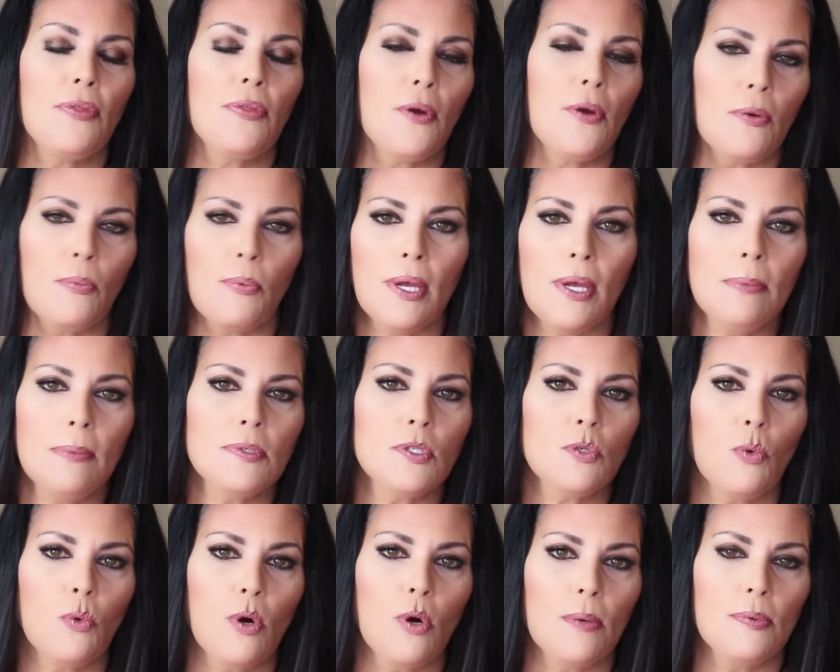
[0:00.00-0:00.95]
They're
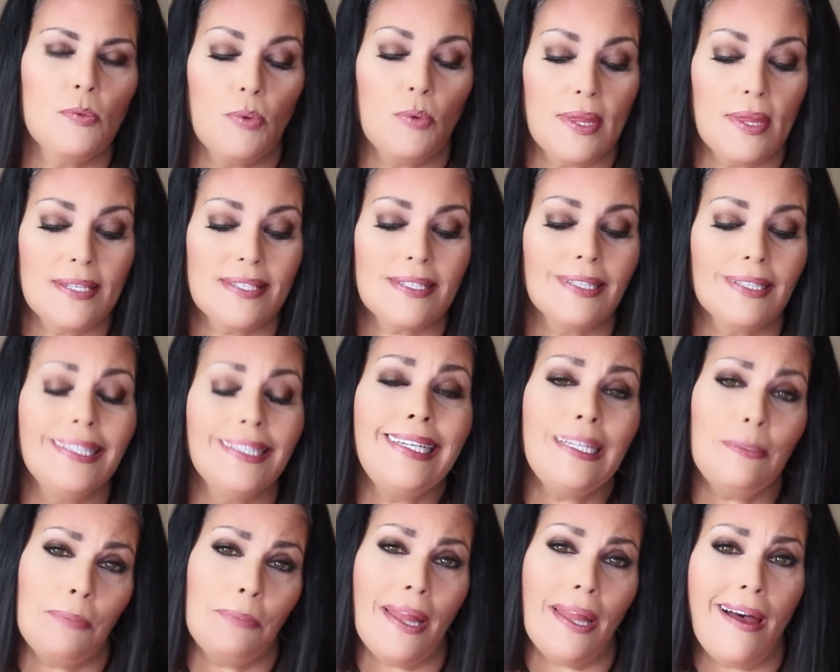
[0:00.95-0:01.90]
reabsorbed with this
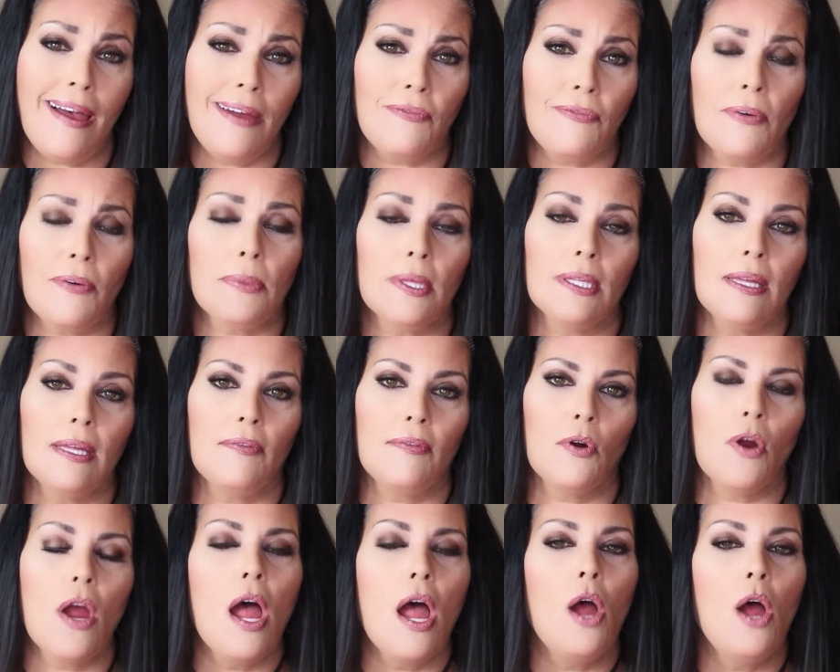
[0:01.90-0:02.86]
clean blood from the
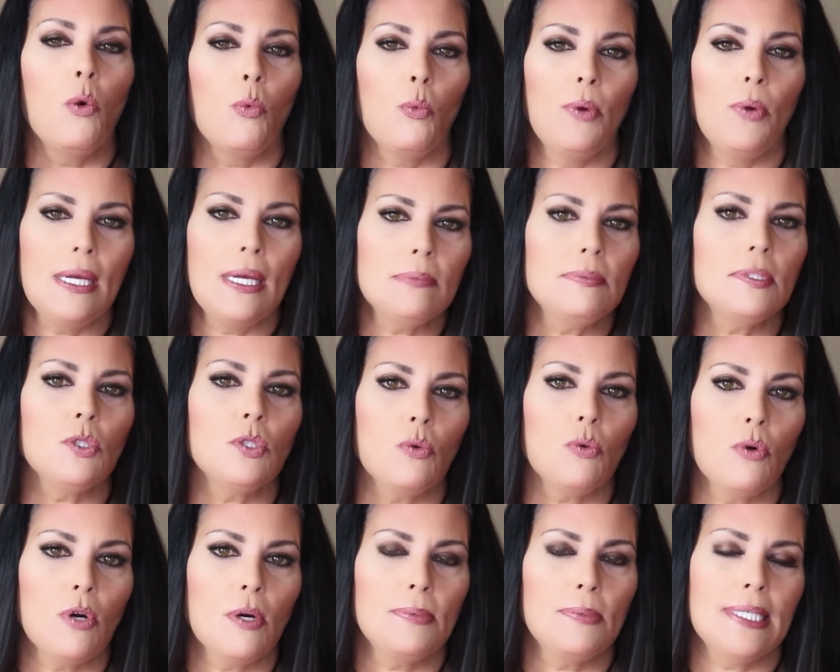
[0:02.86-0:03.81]
liver,
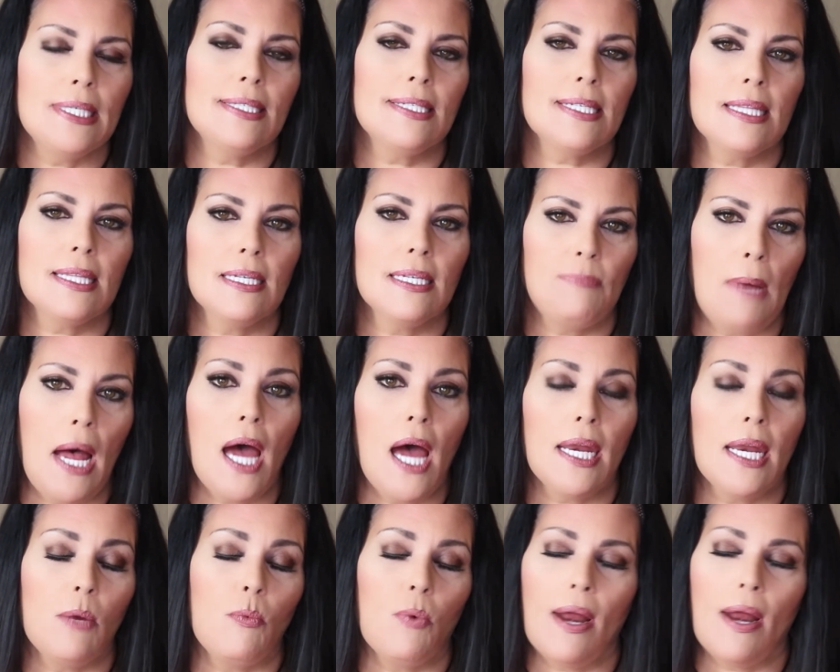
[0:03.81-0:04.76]
reabsorbed into the
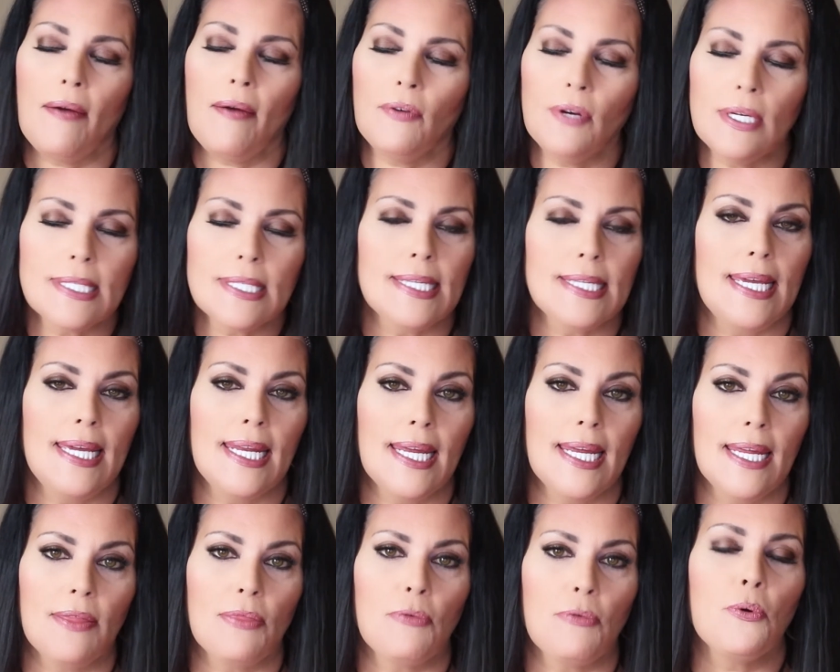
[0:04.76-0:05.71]
body, whatever is
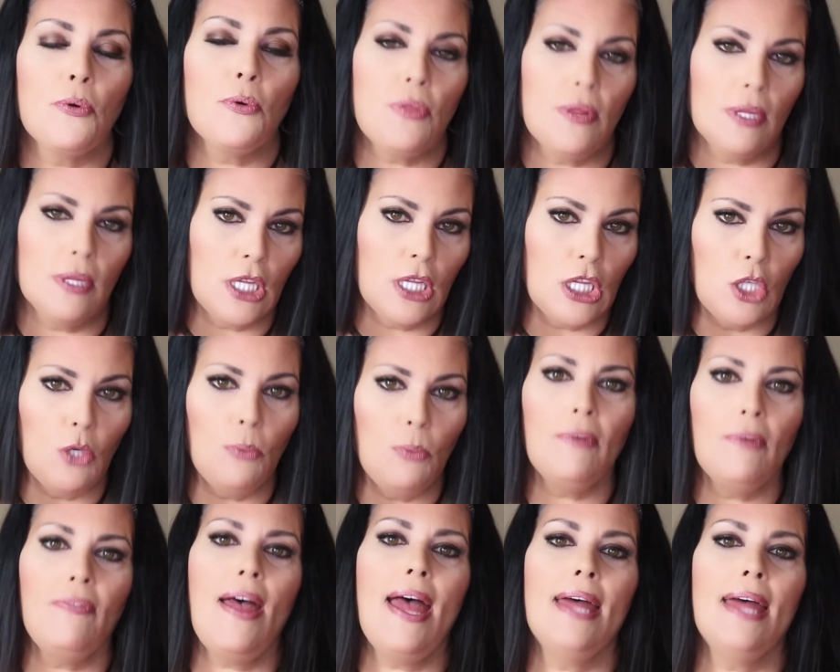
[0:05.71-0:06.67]
needed through the loop
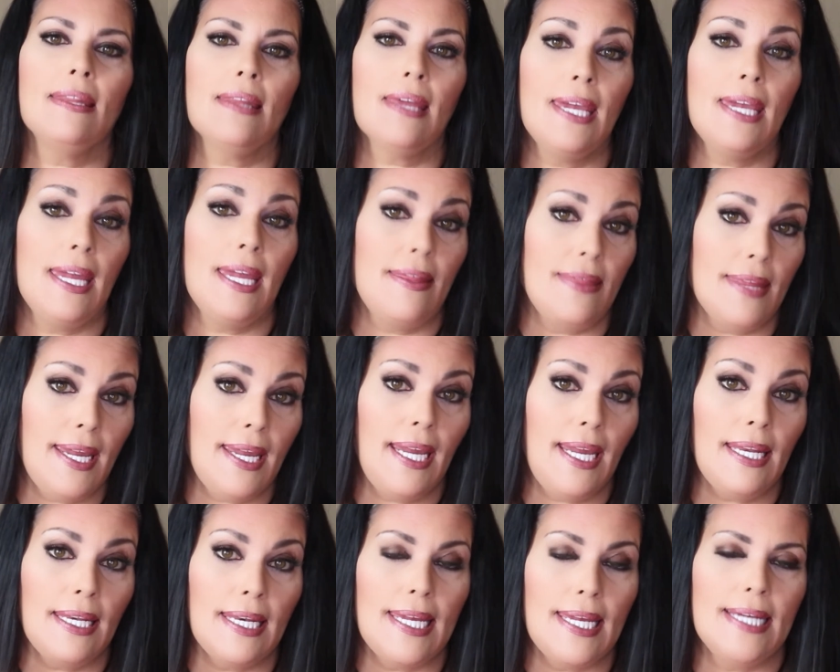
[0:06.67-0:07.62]
of Henle in the
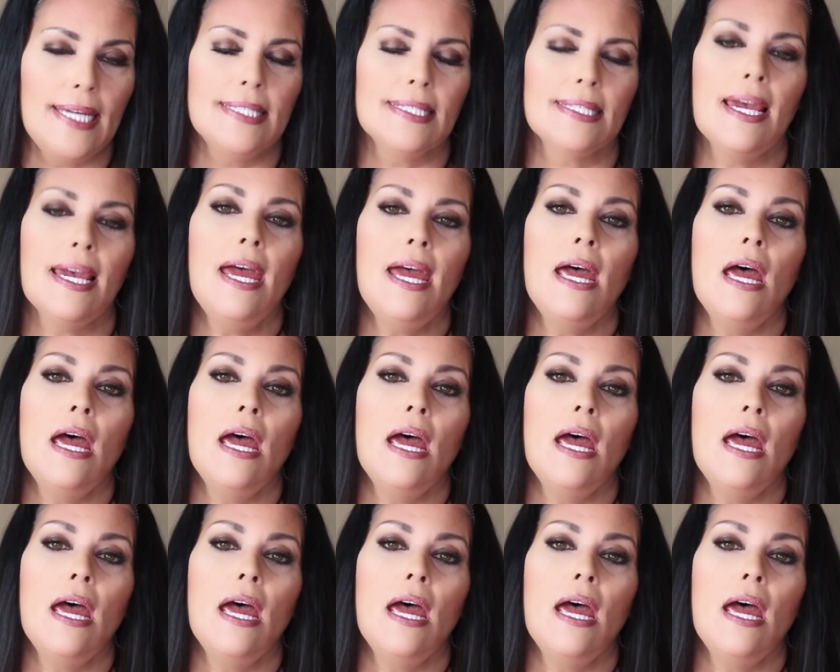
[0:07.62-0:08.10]
kidneys,